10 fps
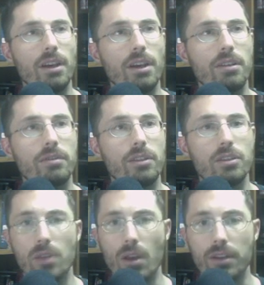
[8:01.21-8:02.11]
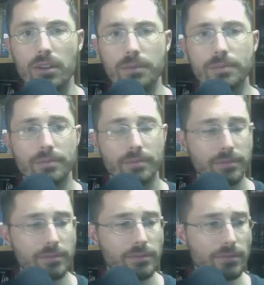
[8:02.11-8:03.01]
of slaughter,
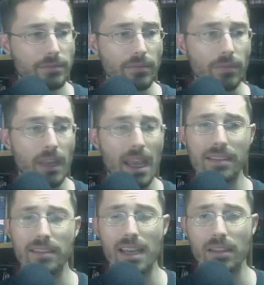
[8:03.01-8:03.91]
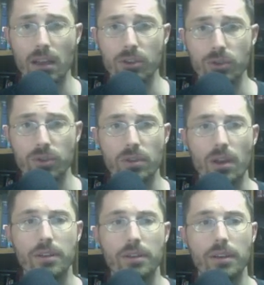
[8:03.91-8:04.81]
eschatological
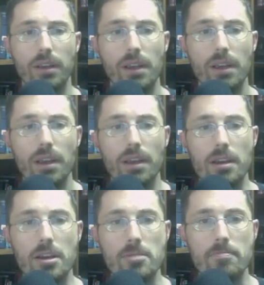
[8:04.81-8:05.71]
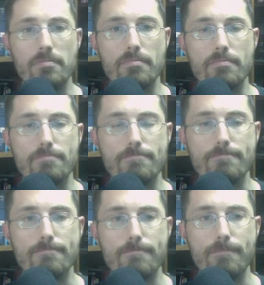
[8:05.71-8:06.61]
slaughter,
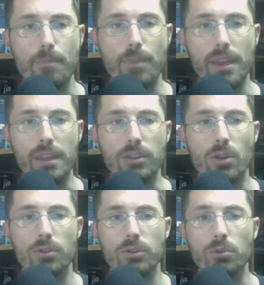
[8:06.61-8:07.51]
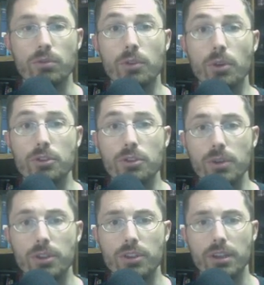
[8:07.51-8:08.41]
that is also referred
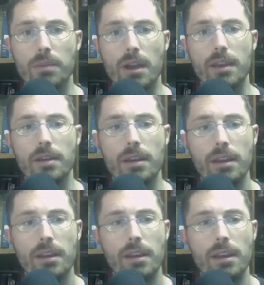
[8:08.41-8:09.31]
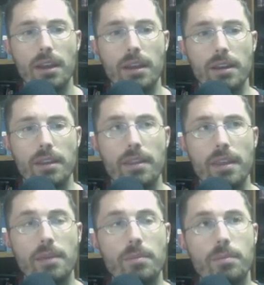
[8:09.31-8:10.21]
to in Jeremiah,
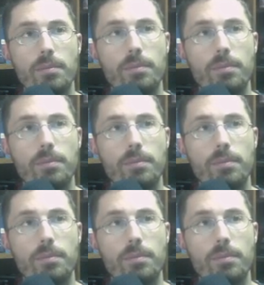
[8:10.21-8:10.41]
that